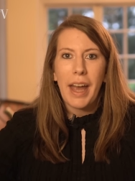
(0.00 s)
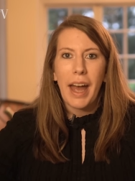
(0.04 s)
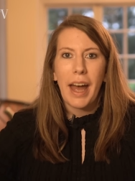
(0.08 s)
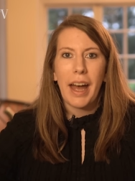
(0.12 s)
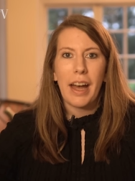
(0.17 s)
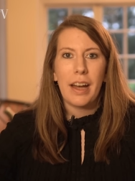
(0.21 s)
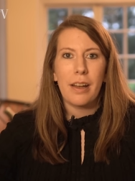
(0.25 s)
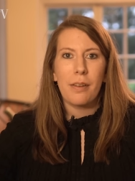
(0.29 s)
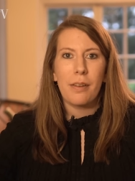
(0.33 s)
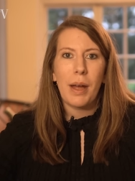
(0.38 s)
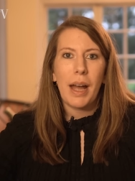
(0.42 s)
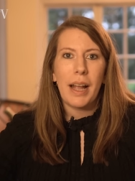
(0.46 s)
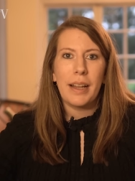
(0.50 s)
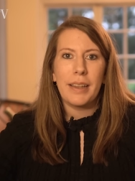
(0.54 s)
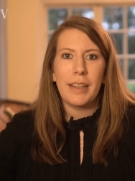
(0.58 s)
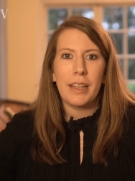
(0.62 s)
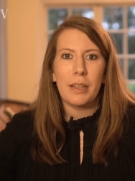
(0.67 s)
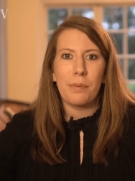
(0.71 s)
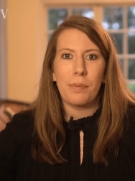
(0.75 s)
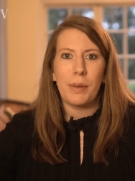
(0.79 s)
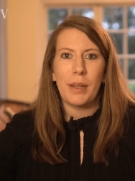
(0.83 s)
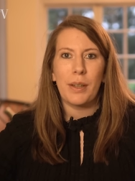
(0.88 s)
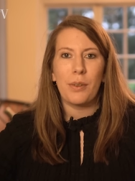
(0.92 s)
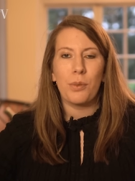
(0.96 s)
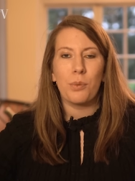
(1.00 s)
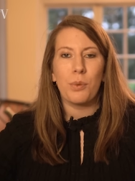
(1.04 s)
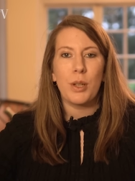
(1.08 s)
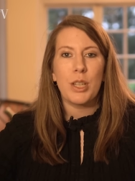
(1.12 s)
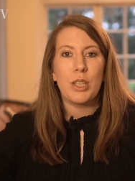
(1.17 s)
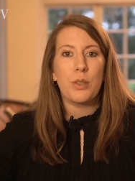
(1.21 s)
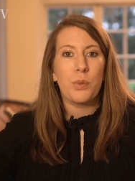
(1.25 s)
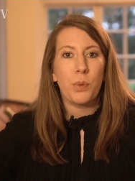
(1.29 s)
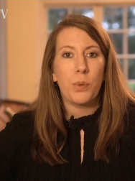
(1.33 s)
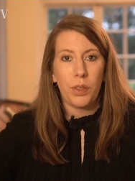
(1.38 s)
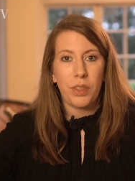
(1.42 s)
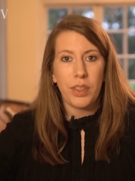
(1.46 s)
um, a little bit
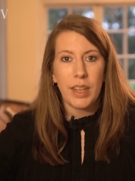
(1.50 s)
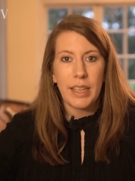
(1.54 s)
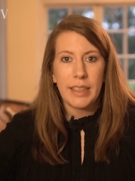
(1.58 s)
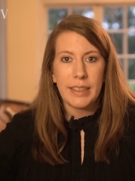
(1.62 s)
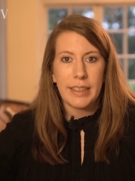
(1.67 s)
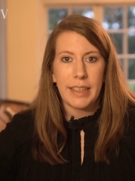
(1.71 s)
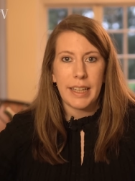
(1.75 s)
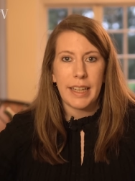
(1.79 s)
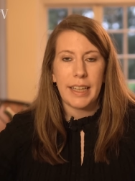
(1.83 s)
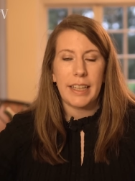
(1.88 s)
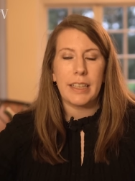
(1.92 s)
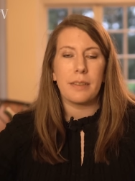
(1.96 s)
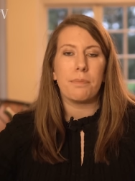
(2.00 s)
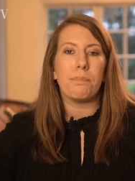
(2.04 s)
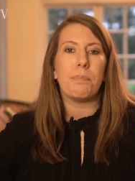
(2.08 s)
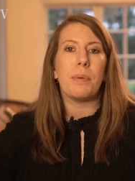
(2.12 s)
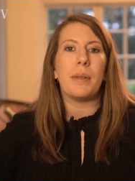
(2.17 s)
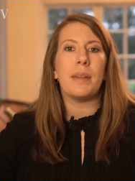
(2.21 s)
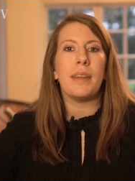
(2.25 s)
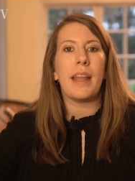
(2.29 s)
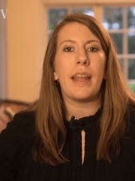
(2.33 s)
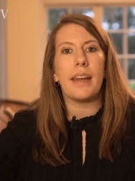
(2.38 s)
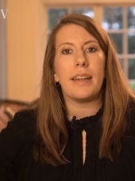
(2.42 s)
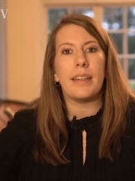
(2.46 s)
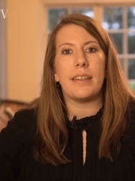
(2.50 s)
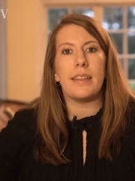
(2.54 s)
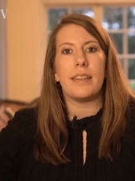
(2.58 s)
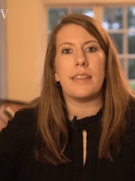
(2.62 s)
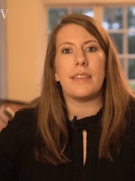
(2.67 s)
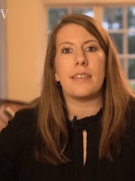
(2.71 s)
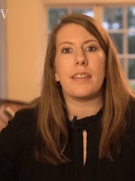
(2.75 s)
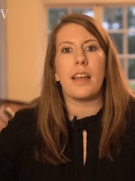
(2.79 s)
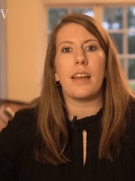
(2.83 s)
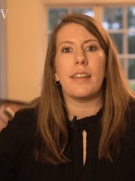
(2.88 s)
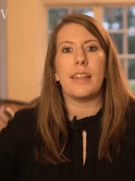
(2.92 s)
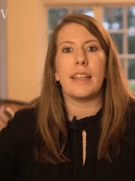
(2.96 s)
wishful thinking, but that
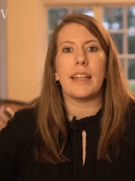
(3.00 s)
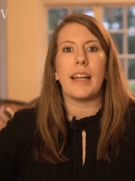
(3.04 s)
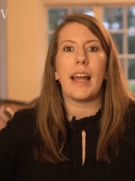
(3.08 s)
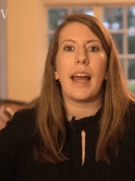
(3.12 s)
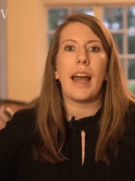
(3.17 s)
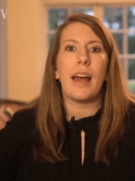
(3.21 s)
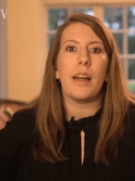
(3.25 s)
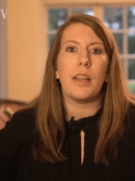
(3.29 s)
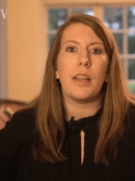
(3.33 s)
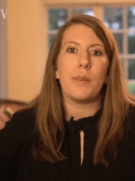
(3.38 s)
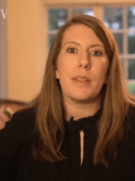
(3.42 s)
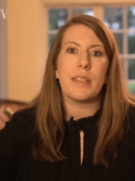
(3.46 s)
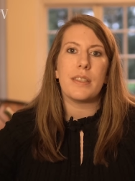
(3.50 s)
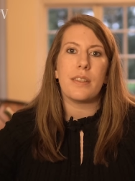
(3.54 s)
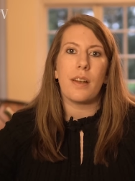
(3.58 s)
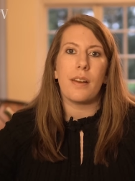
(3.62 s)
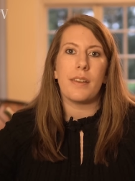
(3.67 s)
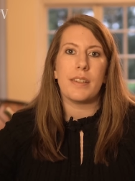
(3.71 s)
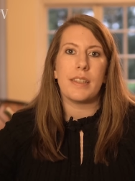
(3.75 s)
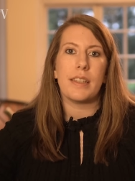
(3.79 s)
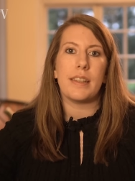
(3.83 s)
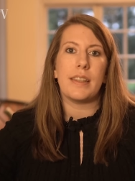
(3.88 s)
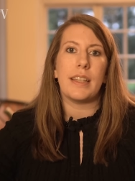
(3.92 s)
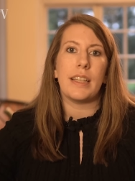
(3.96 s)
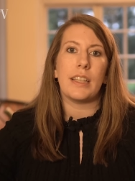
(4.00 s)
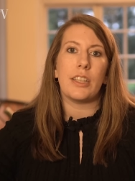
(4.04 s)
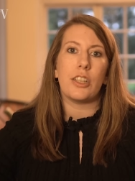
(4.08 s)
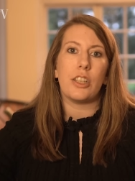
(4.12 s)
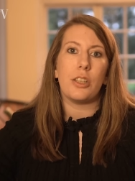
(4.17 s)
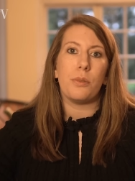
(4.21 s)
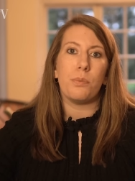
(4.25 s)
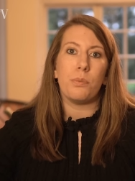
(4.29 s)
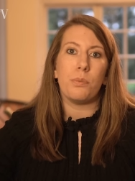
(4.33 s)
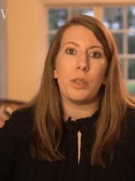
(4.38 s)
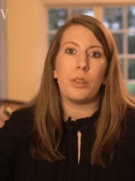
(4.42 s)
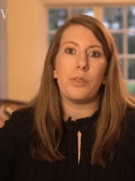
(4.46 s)
is, I think, how they would start to think
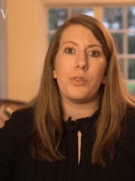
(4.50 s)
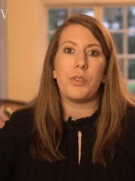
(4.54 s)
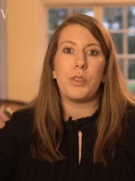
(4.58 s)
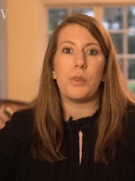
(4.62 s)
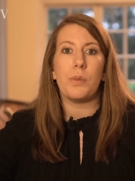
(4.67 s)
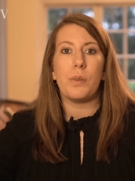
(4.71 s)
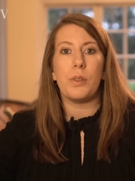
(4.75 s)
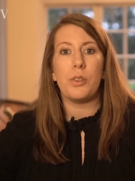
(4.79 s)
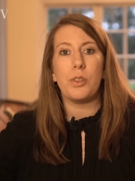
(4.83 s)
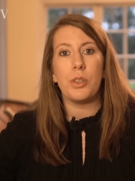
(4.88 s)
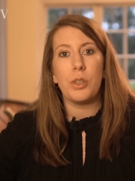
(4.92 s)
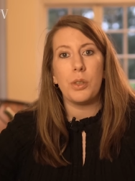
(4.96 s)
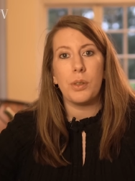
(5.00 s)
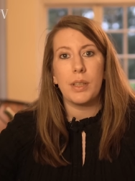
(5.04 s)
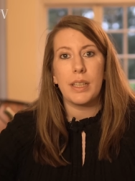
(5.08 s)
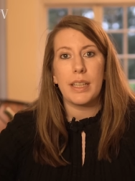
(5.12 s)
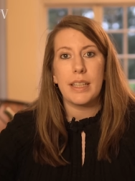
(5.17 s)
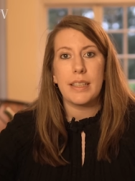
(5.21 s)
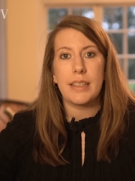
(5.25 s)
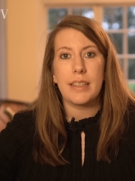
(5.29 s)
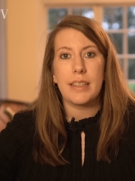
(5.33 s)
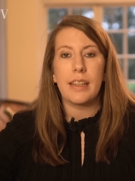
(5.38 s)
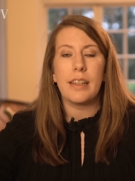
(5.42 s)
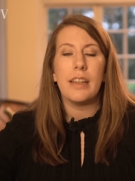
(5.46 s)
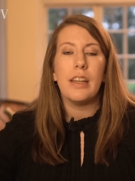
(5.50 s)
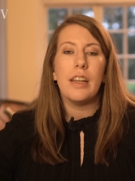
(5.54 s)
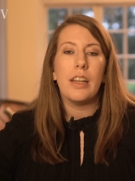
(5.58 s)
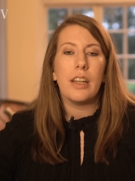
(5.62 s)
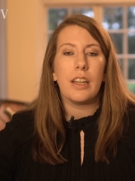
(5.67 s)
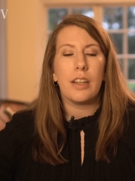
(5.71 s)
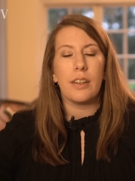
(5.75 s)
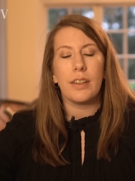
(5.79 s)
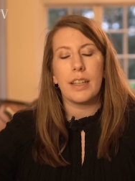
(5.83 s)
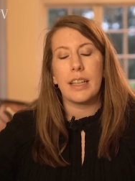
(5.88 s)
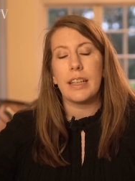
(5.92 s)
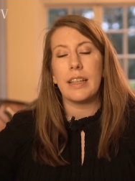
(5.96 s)
you move to a new leader
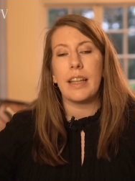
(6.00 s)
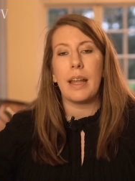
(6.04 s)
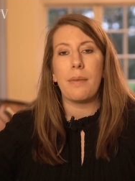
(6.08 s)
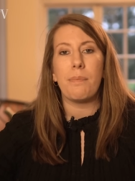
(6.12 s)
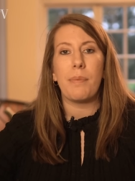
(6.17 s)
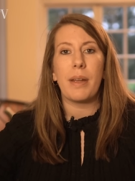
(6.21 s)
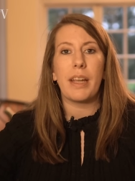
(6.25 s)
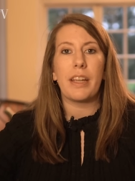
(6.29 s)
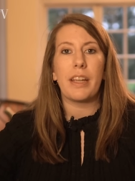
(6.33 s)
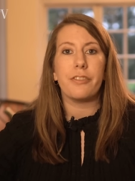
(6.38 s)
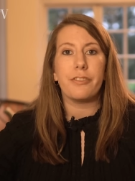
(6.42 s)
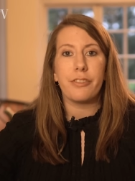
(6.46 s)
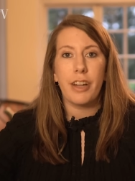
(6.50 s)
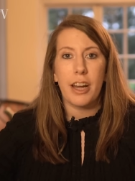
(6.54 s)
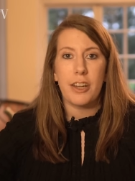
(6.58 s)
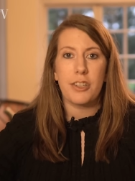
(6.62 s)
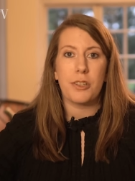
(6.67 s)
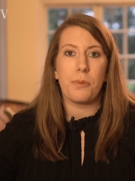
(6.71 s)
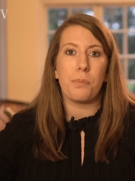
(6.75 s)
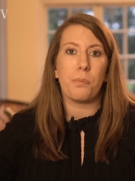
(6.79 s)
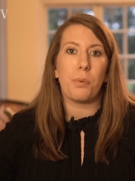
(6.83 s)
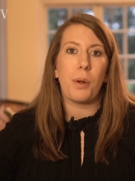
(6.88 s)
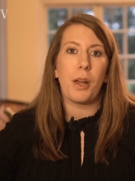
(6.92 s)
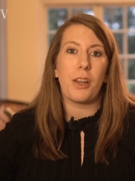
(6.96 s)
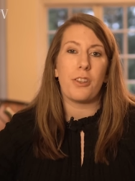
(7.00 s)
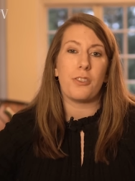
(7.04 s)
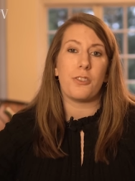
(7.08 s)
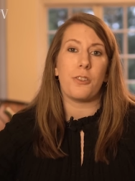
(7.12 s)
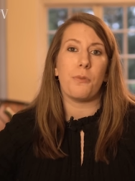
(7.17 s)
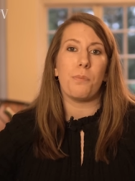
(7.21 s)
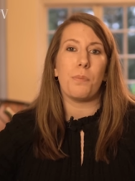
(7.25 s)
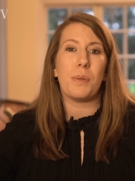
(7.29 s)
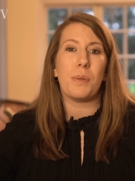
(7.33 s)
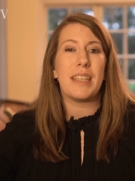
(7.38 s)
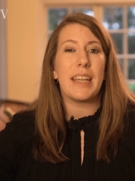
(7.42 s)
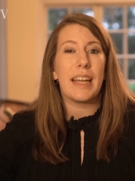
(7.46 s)
who can then make a fresh
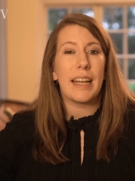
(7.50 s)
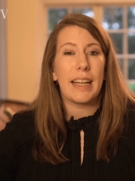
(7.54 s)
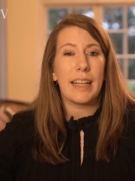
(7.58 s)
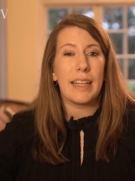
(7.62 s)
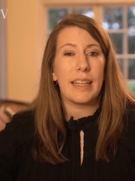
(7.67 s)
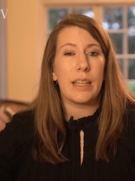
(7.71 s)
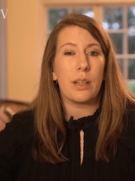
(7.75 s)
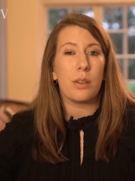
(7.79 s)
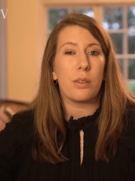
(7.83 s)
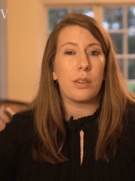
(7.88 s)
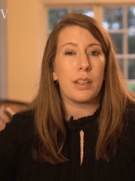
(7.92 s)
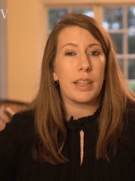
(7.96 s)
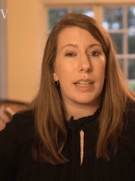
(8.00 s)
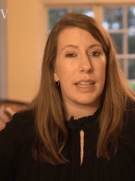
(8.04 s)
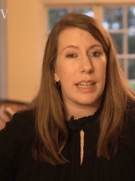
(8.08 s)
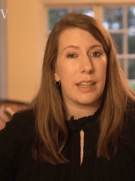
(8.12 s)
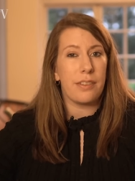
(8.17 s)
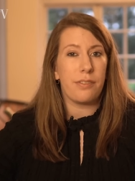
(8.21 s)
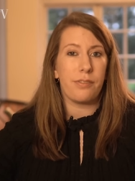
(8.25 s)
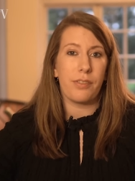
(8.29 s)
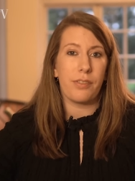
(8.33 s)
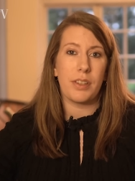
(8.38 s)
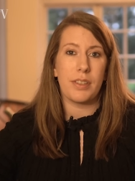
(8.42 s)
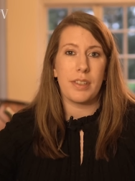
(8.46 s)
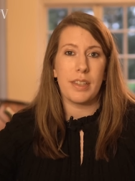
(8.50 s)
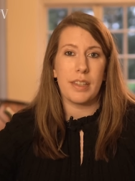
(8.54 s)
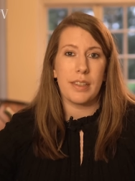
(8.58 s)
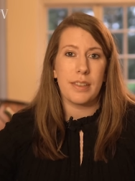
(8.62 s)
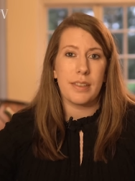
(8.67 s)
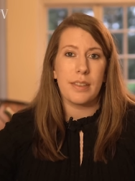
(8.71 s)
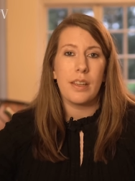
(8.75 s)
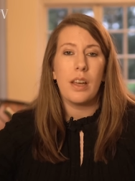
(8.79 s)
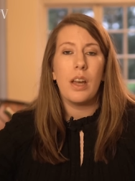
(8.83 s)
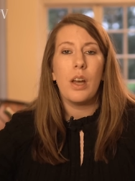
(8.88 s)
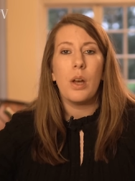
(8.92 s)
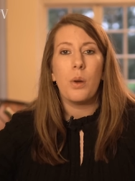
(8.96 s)
impression, particularly on Leave
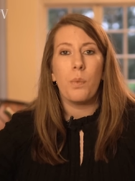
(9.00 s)
voters,